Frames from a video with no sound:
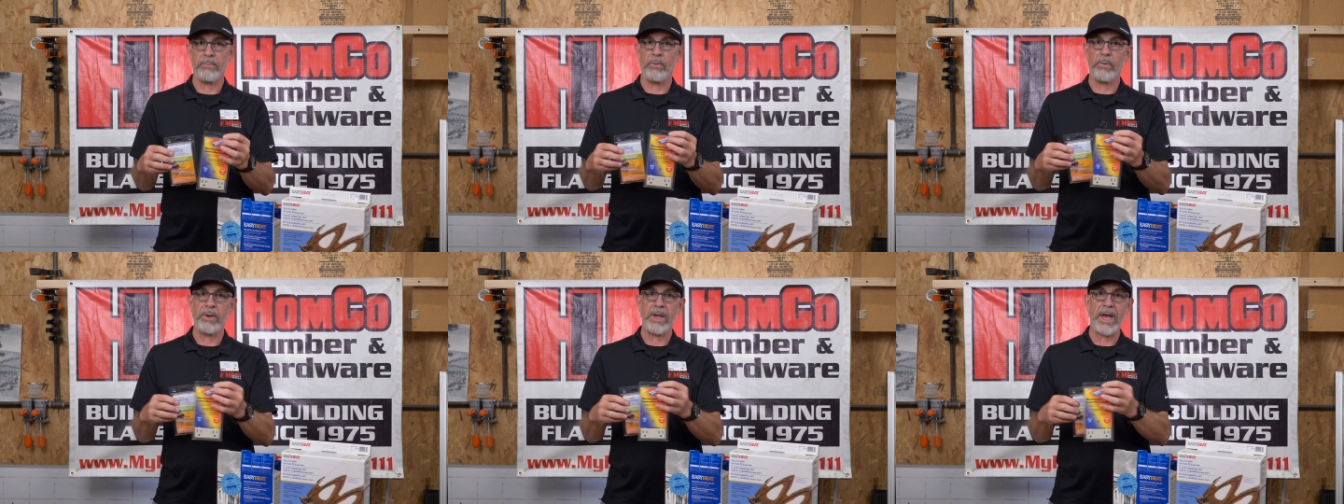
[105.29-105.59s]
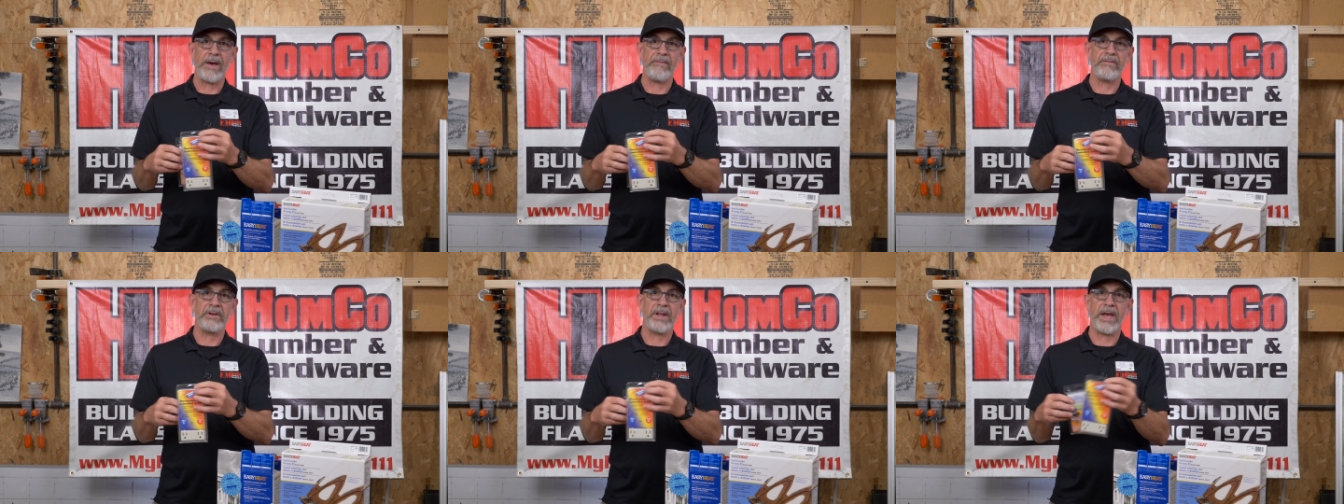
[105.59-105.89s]
but we
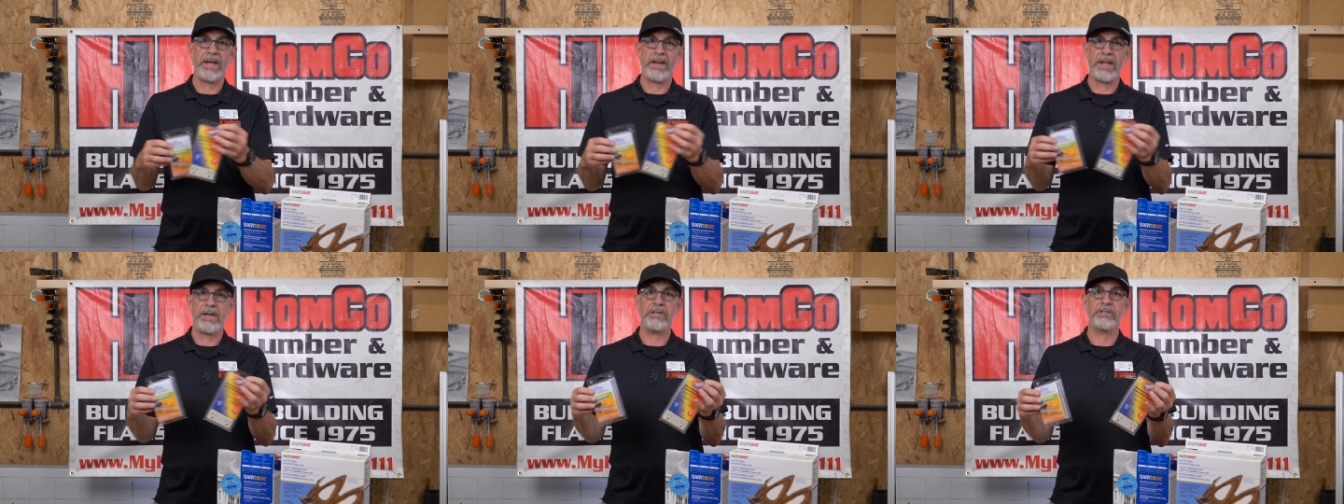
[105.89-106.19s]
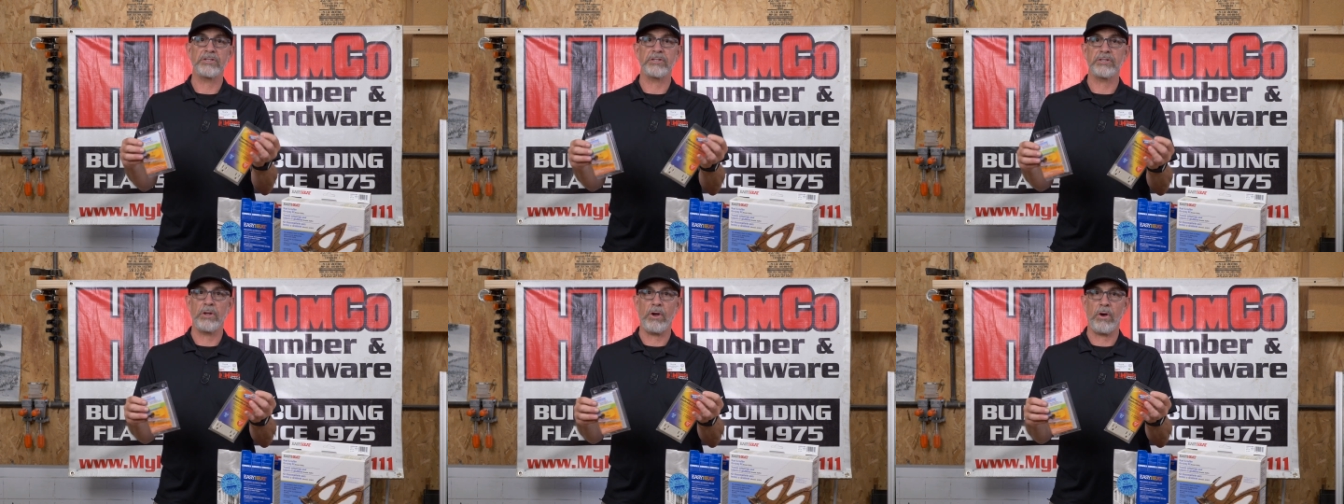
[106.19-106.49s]
haven't had
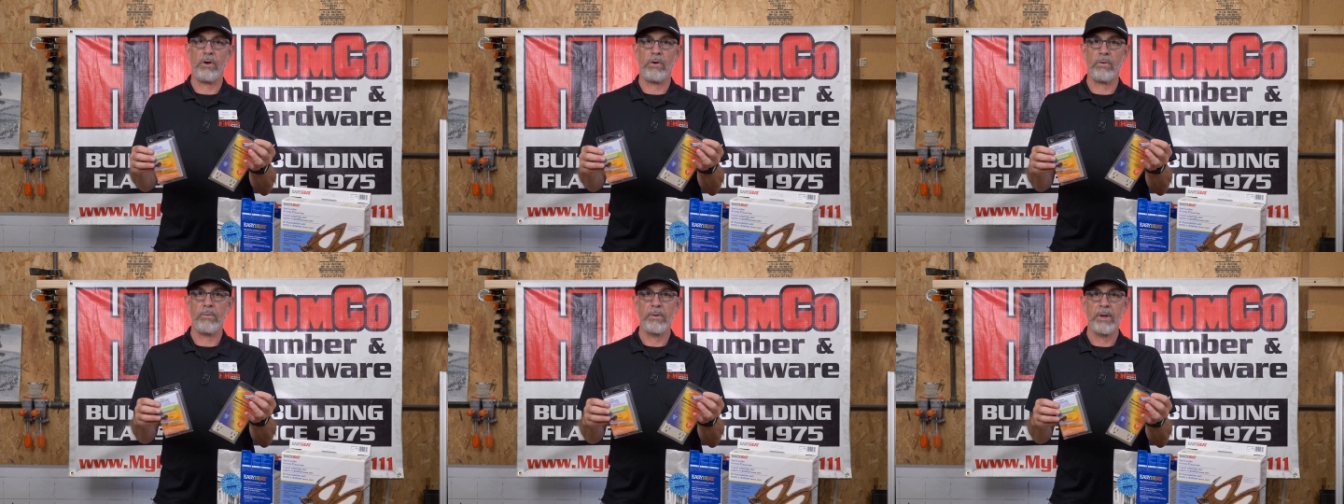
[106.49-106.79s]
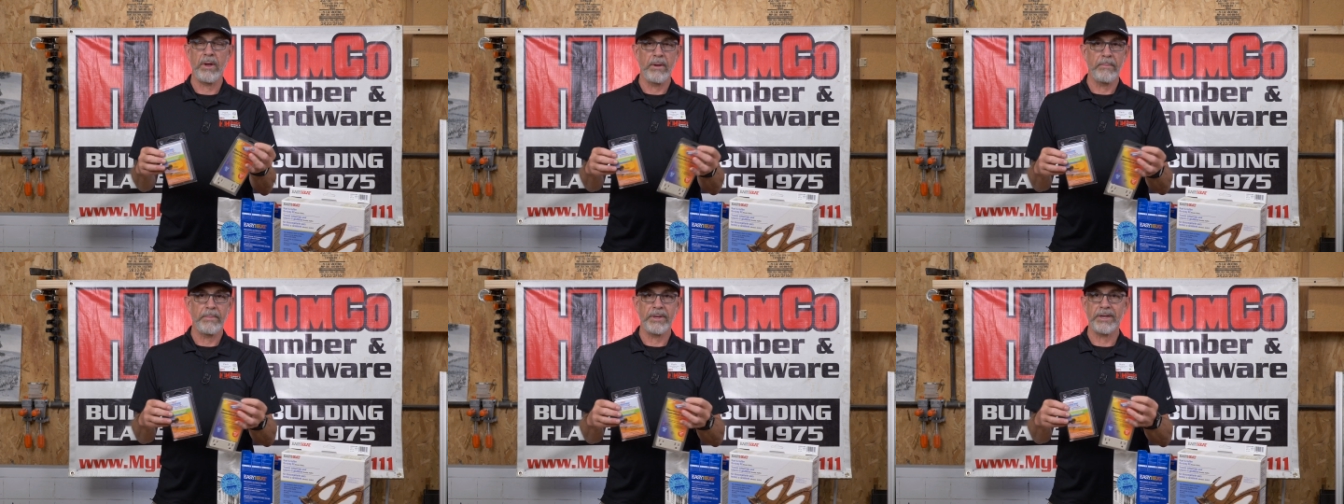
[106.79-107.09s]
any snow
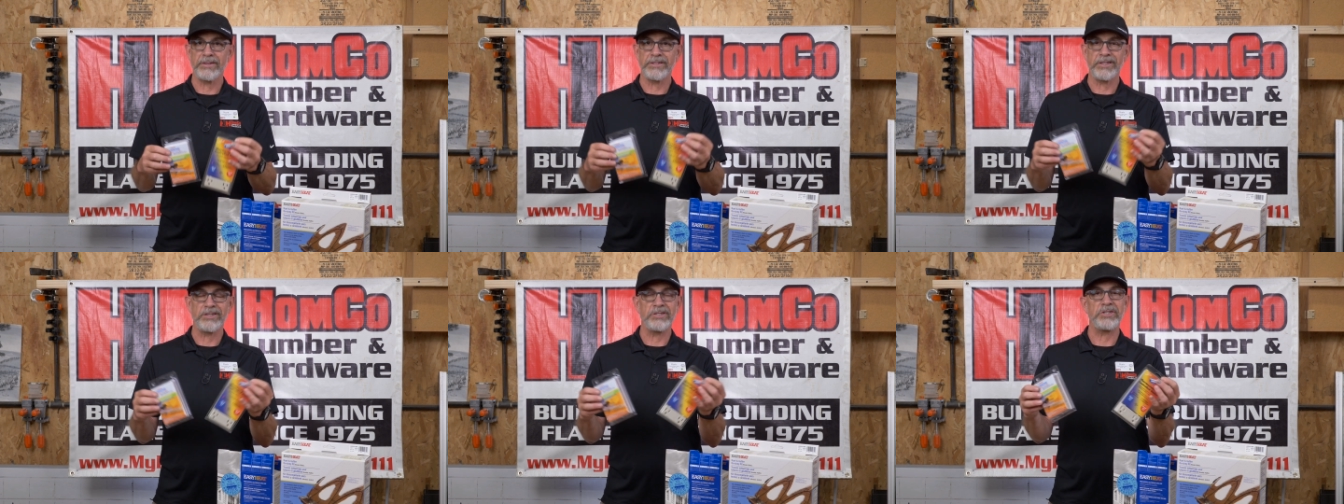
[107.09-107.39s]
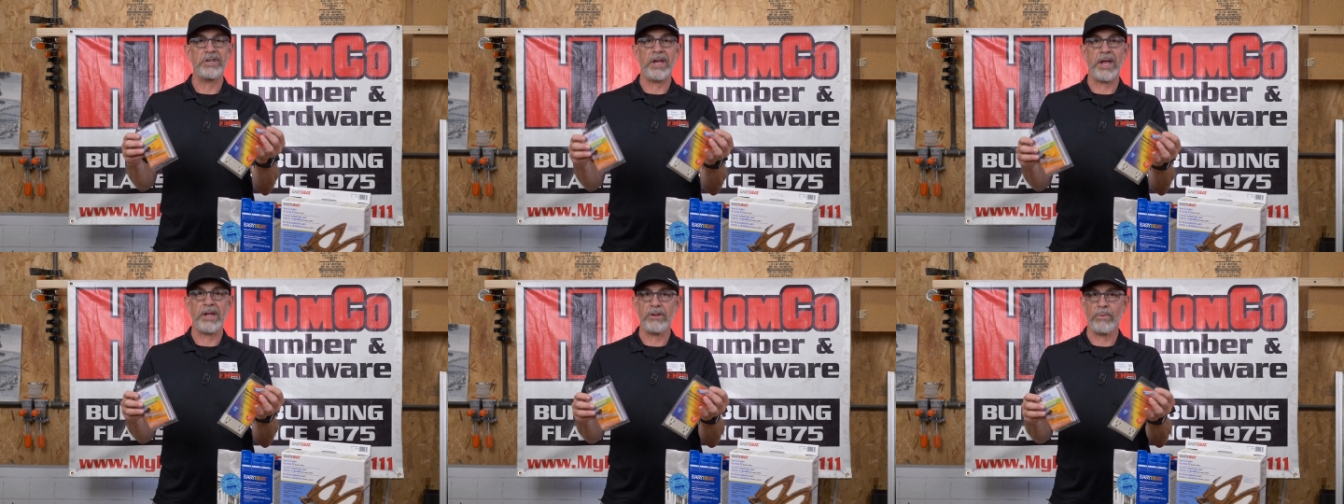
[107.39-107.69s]
because it's
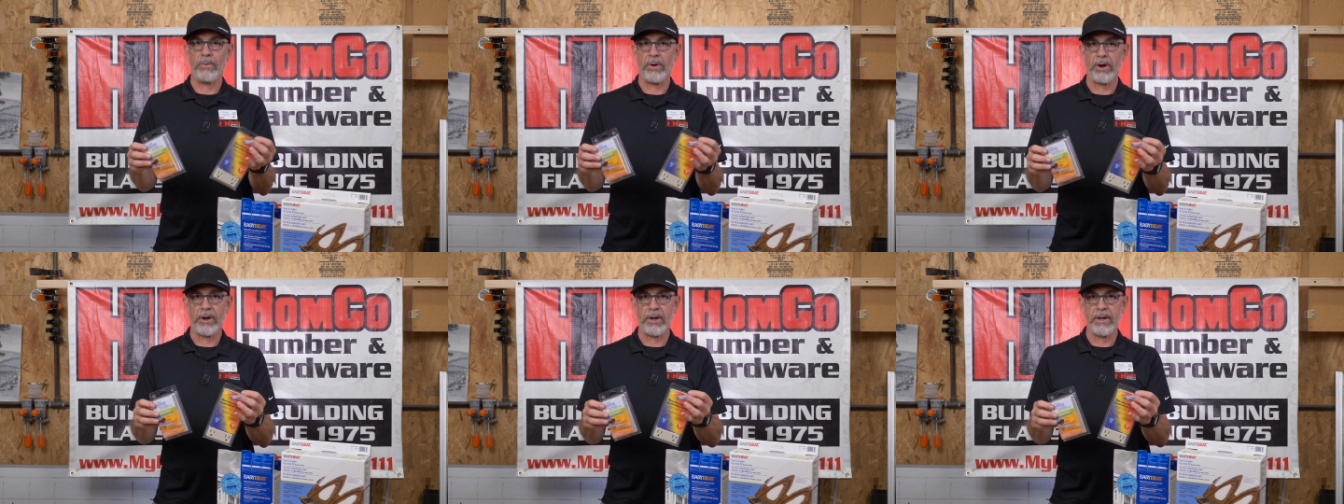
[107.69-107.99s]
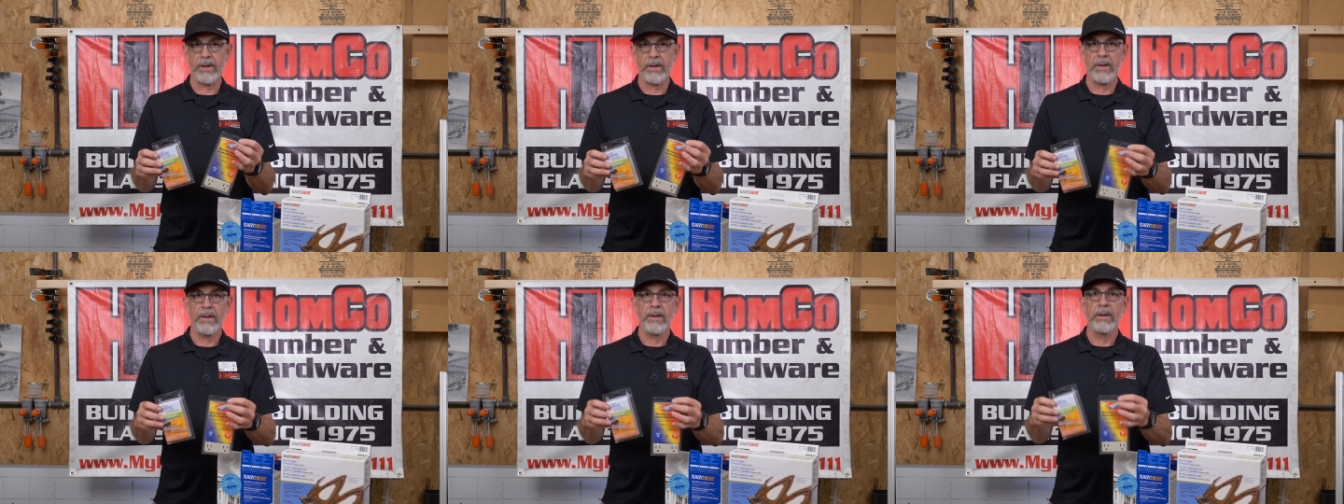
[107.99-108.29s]

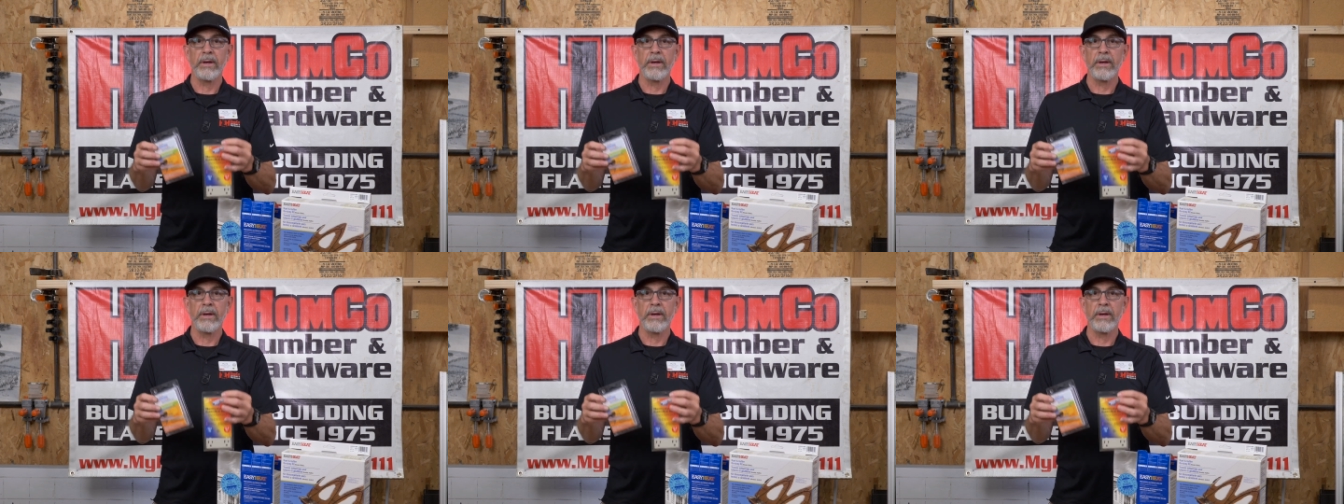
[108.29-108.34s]
January